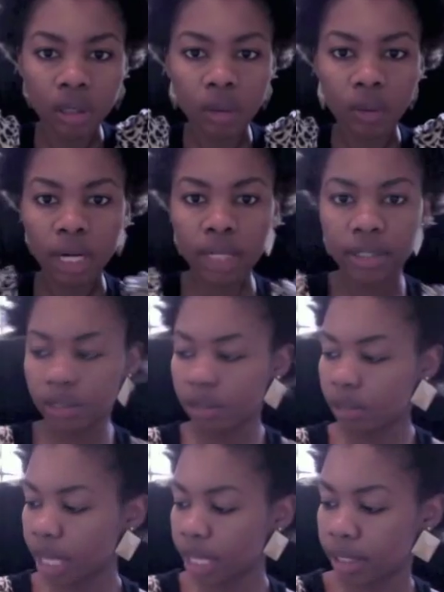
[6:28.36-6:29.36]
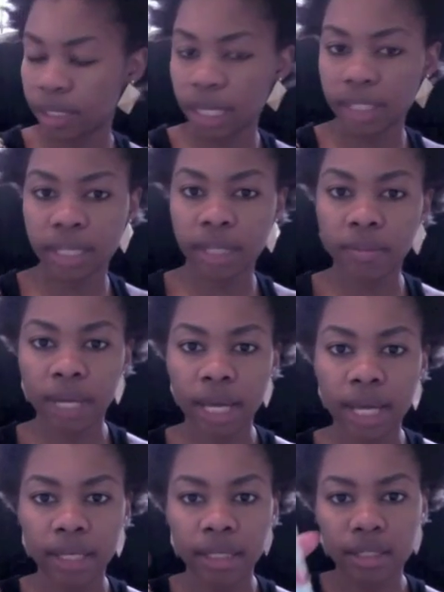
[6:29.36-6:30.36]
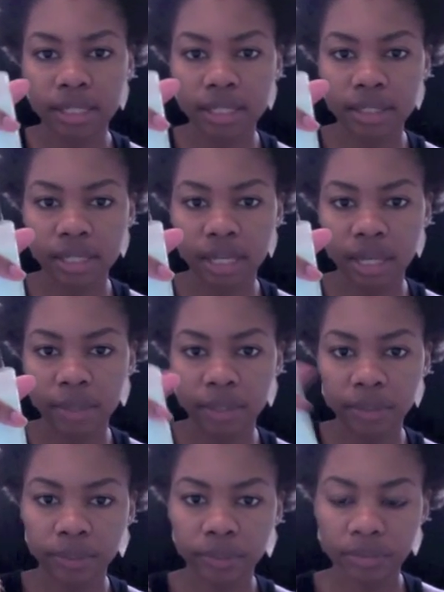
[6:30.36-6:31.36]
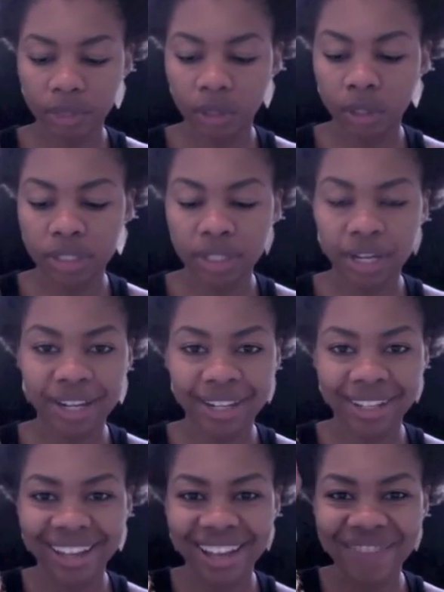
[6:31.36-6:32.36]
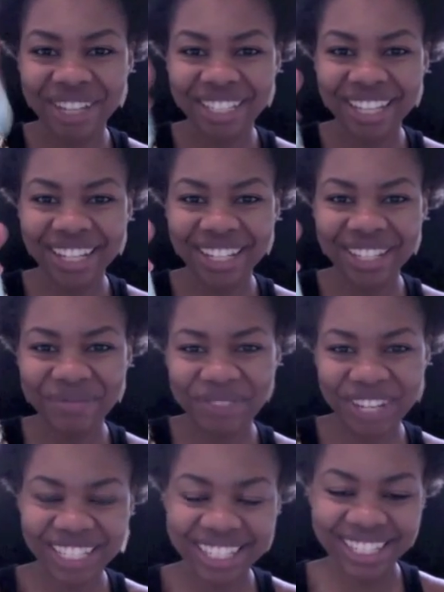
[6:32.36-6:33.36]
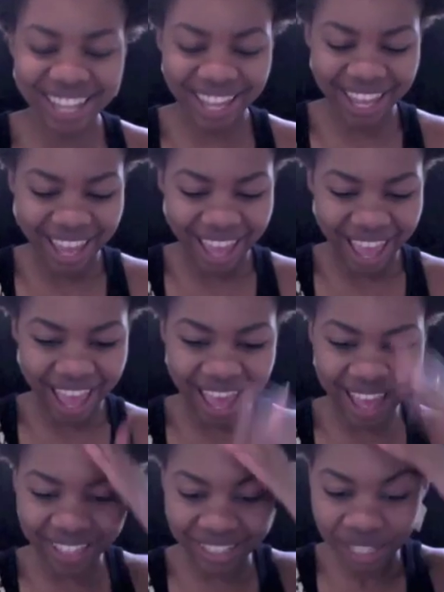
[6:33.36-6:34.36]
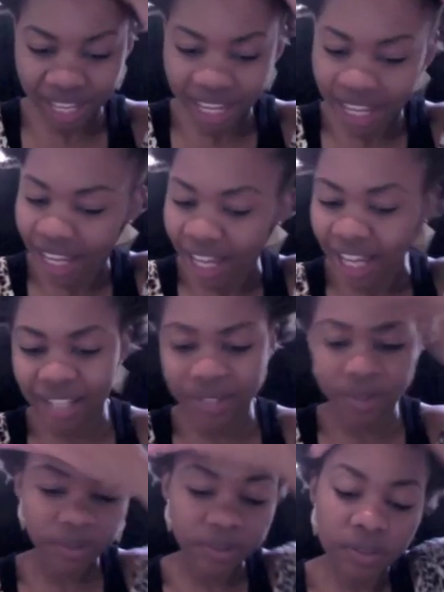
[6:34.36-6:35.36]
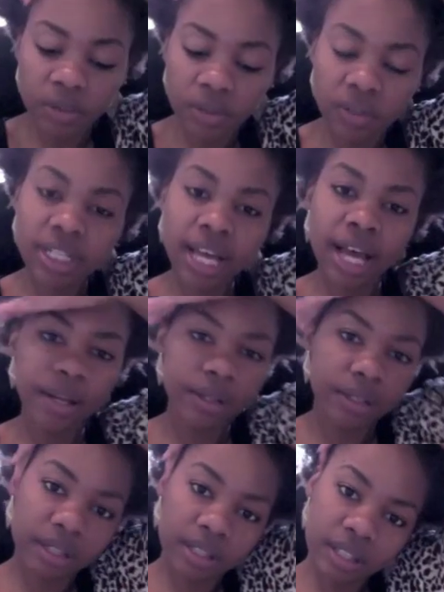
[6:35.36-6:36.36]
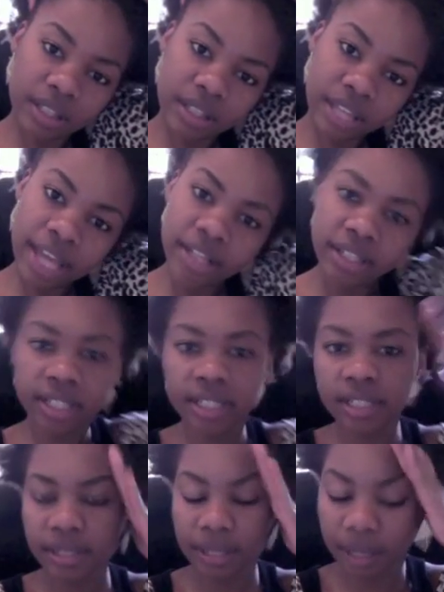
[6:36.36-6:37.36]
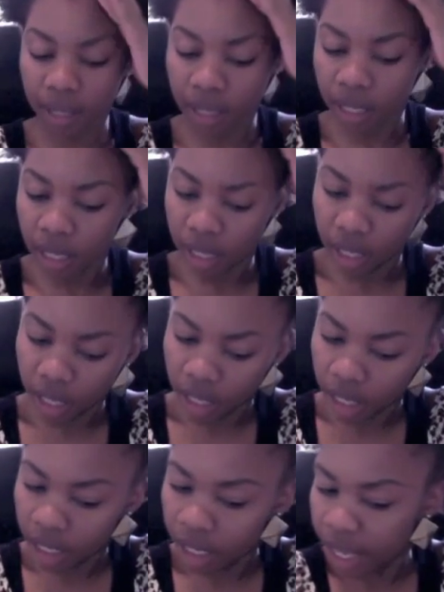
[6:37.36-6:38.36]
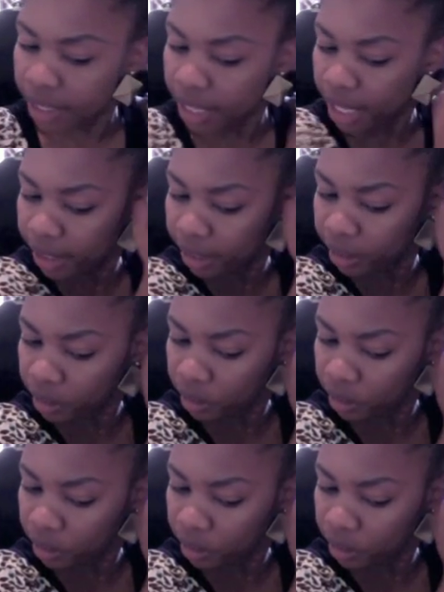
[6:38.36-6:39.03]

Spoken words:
what I do is I take my zesty lemon, my daily spritz, and I sort of smooth down the edges and then